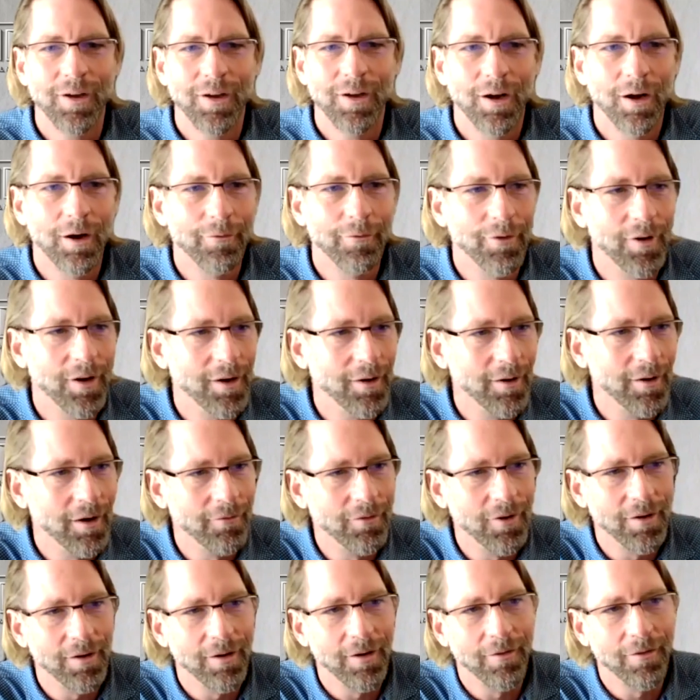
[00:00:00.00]

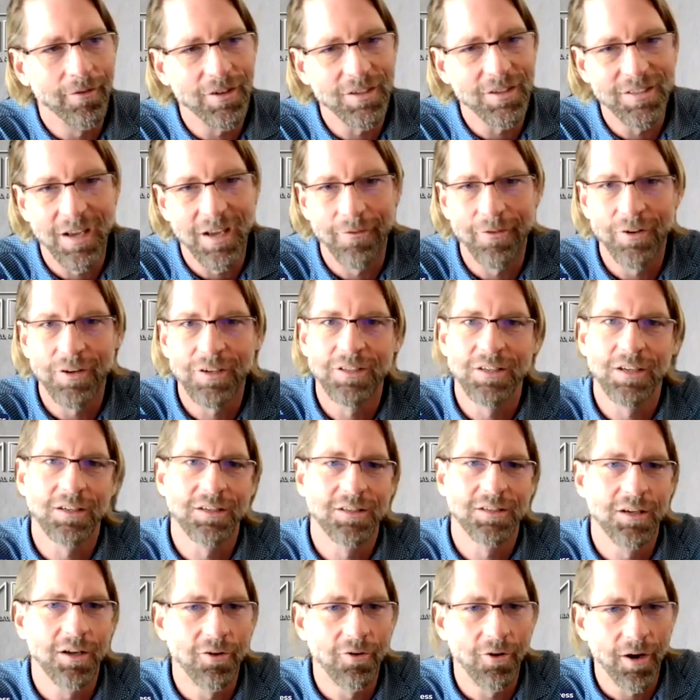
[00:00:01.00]
a
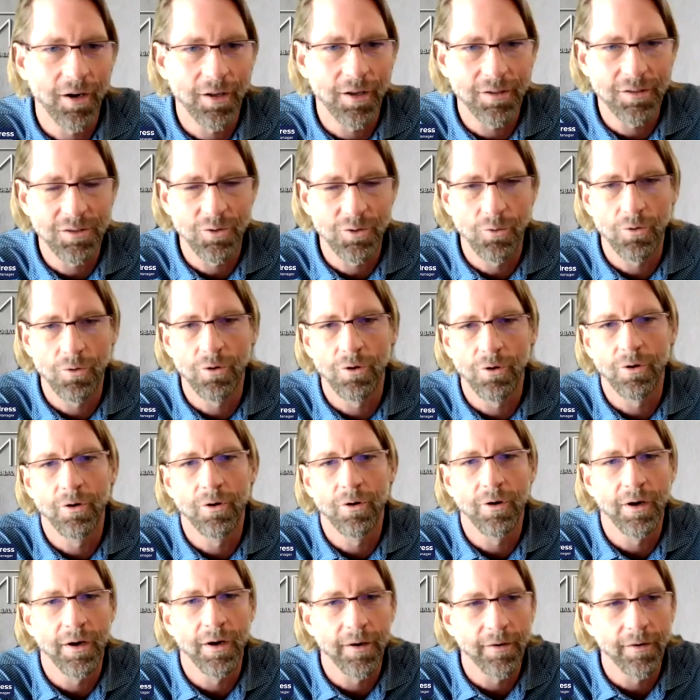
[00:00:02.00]
760 credit score,